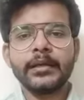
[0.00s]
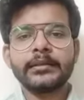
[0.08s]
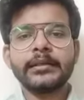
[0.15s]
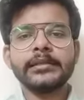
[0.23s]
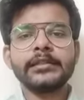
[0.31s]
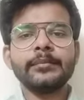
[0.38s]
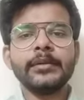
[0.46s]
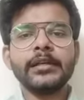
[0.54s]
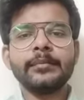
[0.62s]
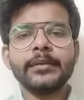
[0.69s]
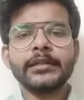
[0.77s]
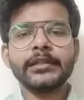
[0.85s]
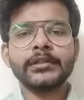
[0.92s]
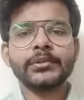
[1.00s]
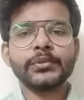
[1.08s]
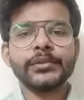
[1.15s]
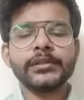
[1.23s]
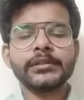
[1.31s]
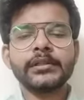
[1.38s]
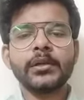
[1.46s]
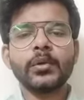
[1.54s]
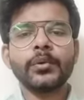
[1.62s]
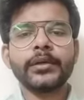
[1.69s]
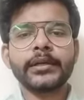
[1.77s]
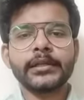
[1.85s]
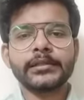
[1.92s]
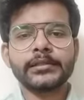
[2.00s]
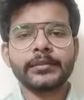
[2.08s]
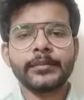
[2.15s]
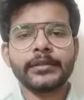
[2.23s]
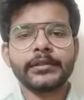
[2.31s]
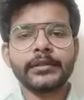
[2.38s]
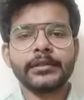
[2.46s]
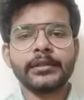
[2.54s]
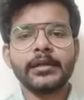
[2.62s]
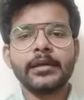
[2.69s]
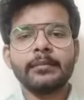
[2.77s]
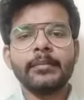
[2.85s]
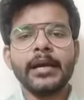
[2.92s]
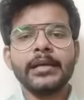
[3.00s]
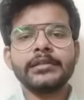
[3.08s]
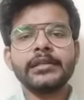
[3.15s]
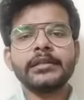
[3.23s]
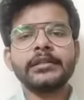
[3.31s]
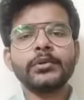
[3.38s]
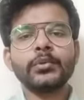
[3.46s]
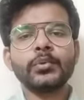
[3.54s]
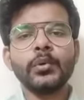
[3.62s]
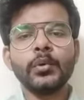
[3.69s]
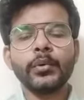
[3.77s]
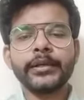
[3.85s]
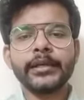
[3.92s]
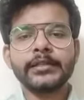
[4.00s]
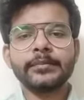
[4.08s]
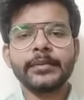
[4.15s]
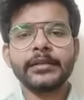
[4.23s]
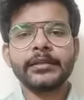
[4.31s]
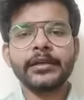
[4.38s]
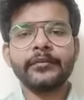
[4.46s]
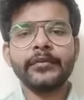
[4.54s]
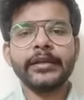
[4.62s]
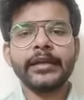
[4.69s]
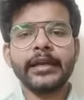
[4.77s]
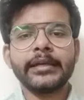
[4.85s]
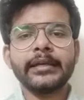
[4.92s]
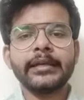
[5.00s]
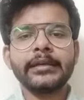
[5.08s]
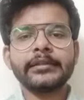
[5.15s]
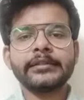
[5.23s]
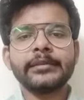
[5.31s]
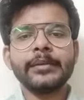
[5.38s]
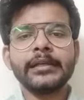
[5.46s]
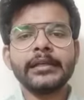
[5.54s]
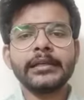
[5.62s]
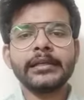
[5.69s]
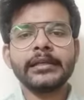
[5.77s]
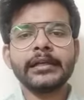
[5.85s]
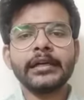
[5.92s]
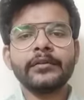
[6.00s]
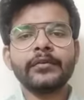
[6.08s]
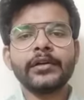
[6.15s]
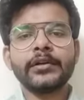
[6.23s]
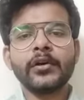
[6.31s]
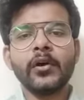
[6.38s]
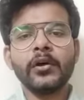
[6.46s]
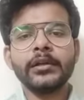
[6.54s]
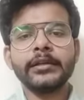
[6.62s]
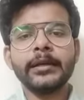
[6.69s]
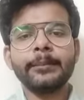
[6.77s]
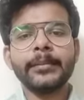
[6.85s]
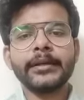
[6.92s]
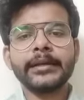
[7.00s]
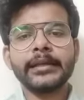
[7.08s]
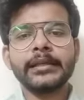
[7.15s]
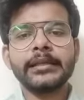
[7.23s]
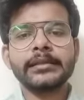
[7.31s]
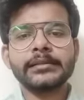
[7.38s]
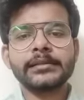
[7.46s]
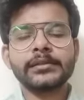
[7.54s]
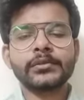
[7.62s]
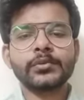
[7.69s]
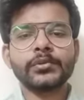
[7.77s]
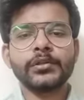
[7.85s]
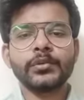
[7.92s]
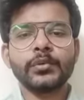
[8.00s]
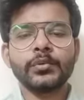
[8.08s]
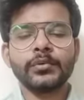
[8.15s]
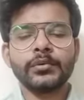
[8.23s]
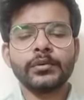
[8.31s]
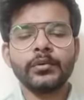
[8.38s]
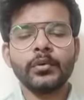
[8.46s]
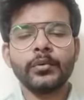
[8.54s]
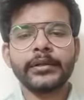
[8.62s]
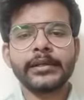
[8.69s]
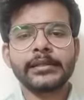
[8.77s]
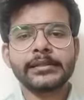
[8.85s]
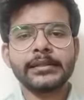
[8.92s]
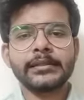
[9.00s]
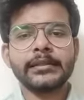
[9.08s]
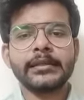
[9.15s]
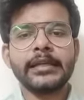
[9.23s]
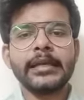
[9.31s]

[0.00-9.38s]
The similar method too is the lowercase method. By using the two lowercase method, we can similarly convert all the uppercase letters to the lowercase letter.